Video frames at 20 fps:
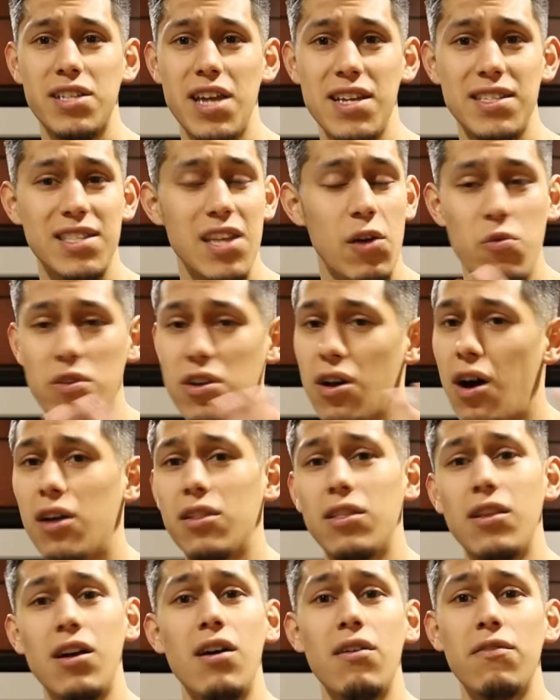taste that we
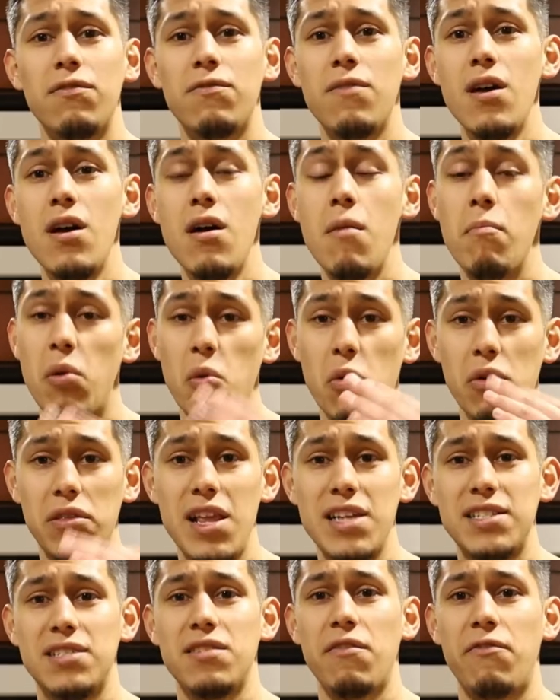all love, but with
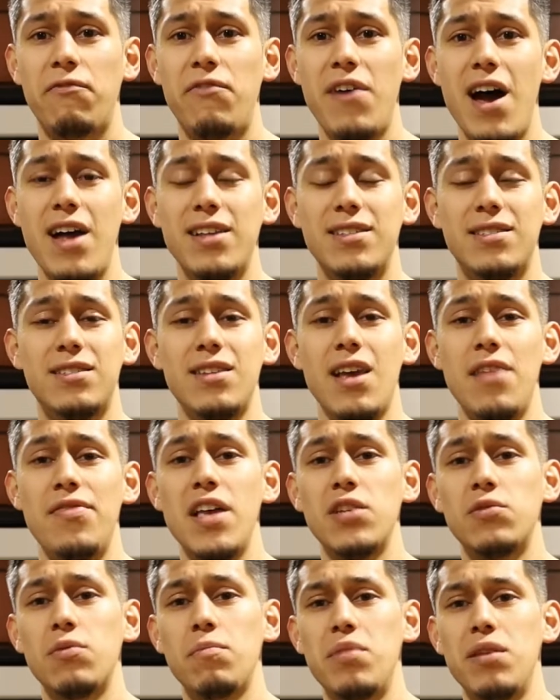less of the fats, and
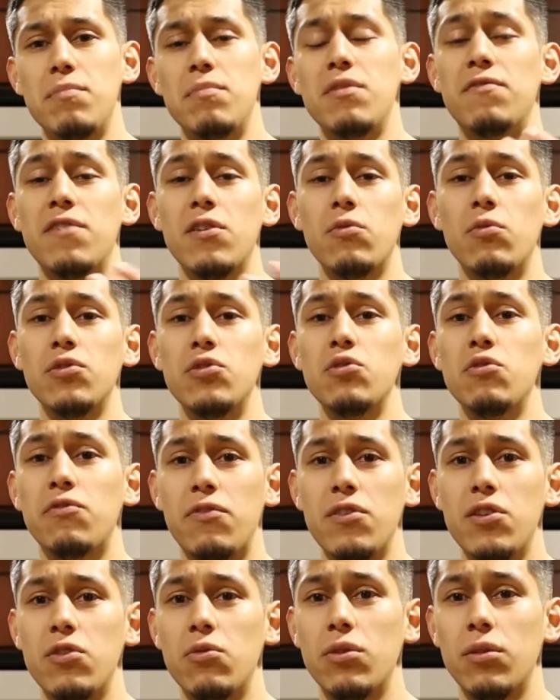that's what PB Fit will do
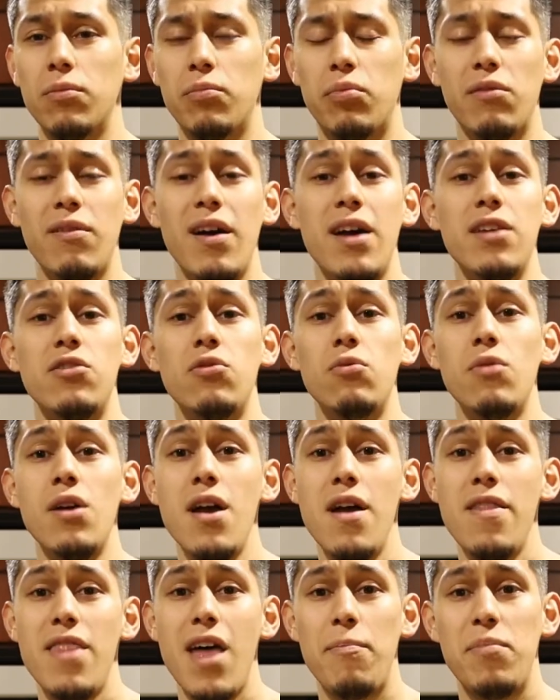for you. It will provide you
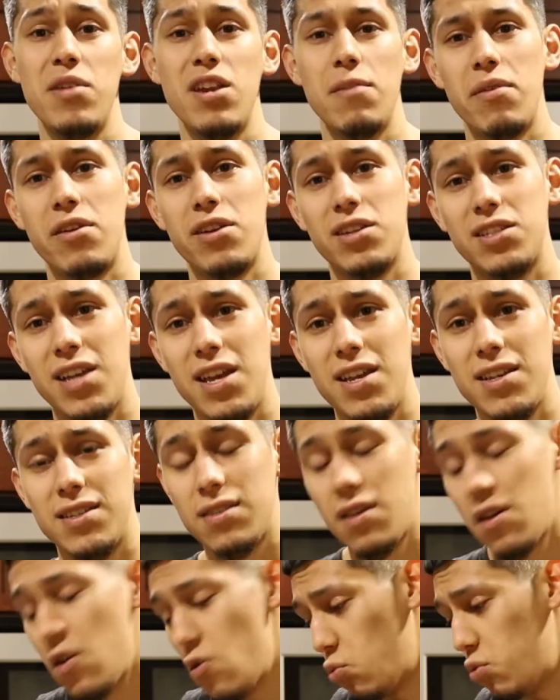that peanut butter
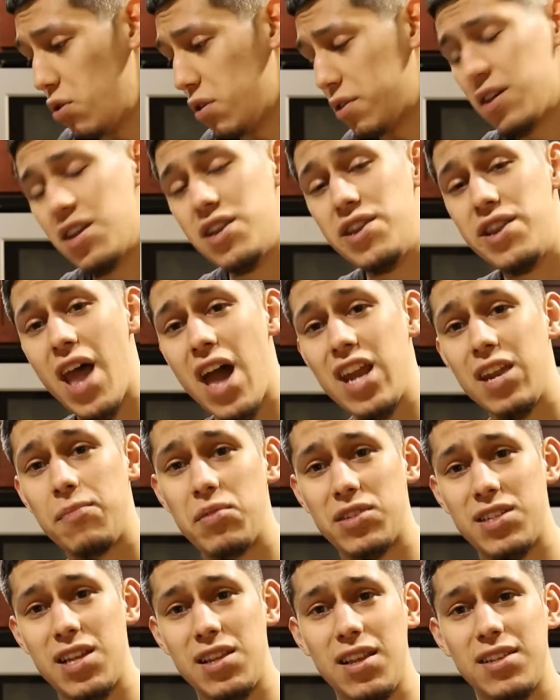taste with
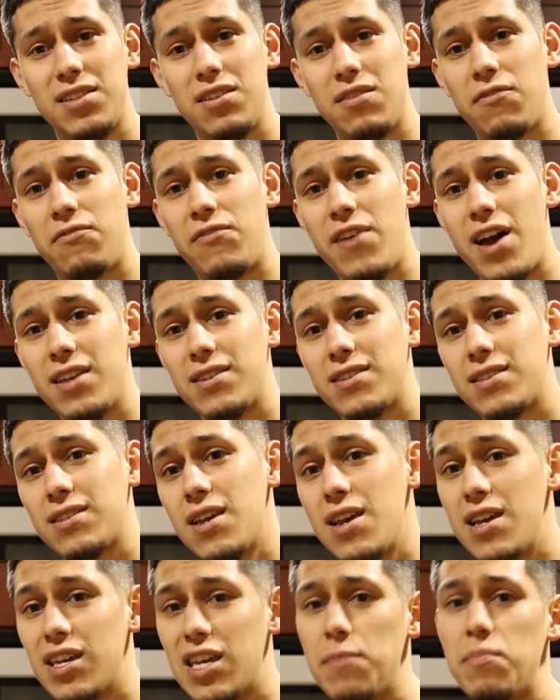90% less of the
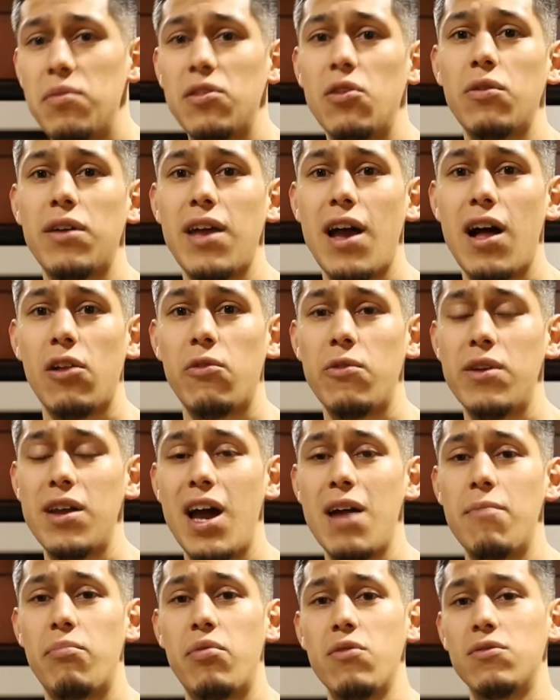fats, keep it low calorie,
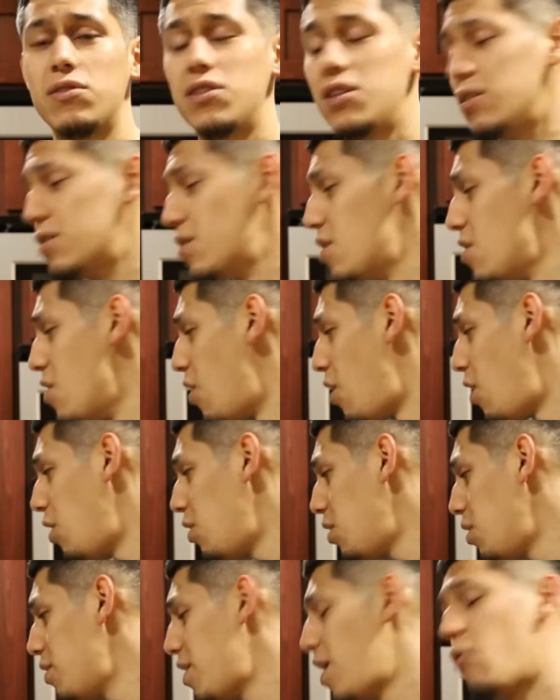high protein,
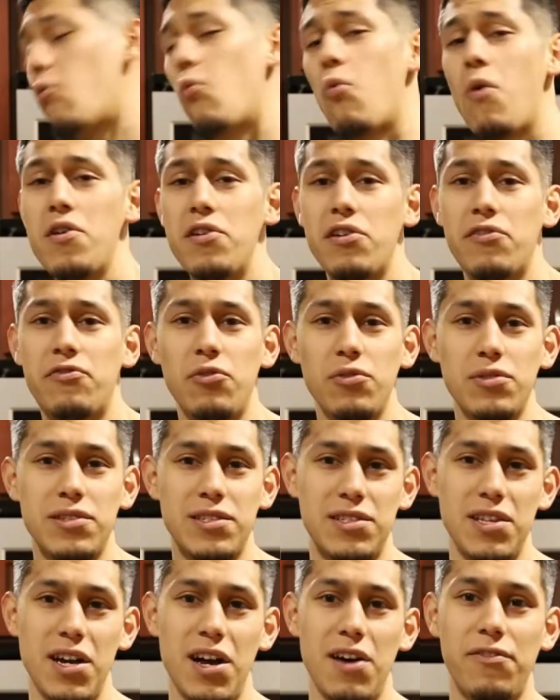all of that wonderful
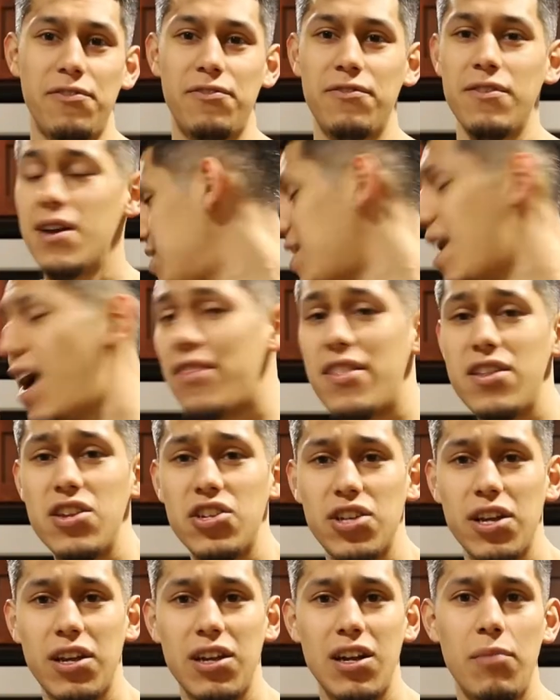stuff. Yeah, then
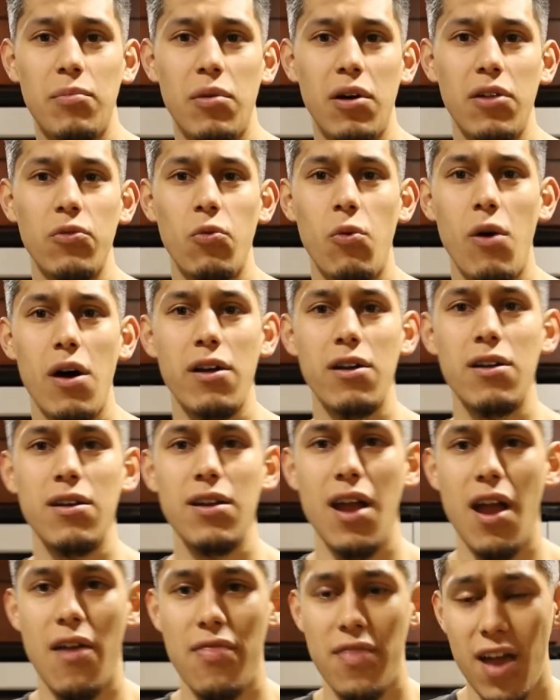shake it up all in
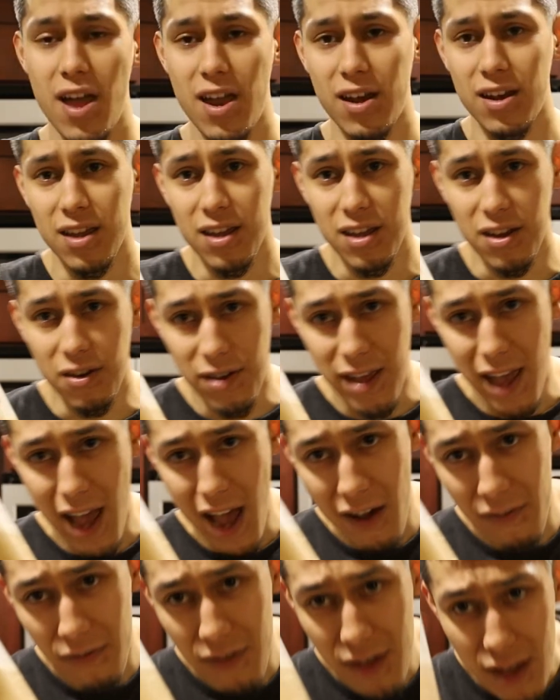water, and then here you
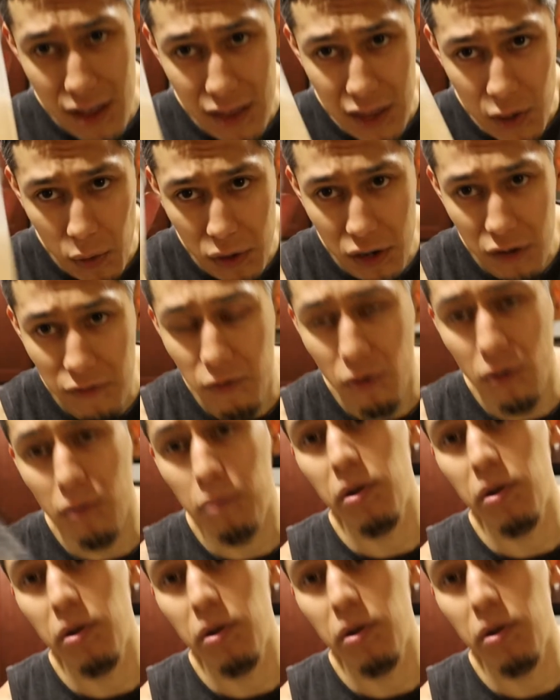have the wonderful